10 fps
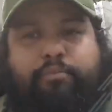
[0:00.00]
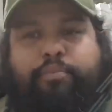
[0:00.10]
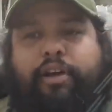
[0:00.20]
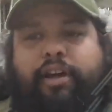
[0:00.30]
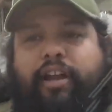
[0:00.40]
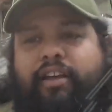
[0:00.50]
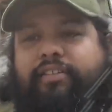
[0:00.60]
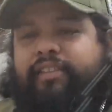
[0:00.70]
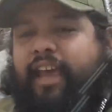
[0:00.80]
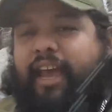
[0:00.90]
But
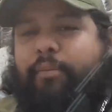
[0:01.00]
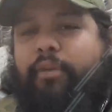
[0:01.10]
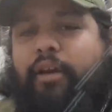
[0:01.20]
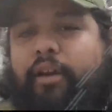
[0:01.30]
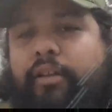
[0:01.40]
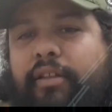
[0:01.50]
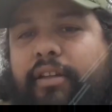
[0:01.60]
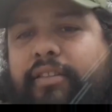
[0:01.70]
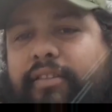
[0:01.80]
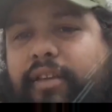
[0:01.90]
Sam,
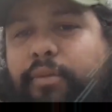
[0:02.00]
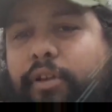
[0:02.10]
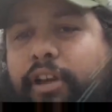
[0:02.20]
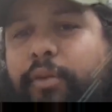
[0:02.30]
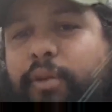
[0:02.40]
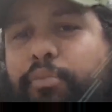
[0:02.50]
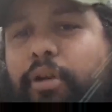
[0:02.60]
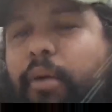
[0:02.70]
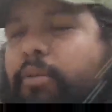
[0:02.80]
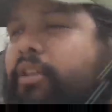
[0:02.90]
let's see, where could we
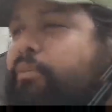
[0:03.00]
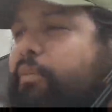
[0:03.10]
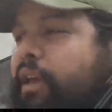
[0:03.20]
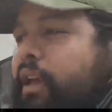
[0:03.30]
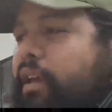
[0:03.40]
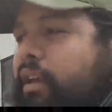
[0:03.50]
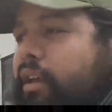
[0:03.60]
probably meet?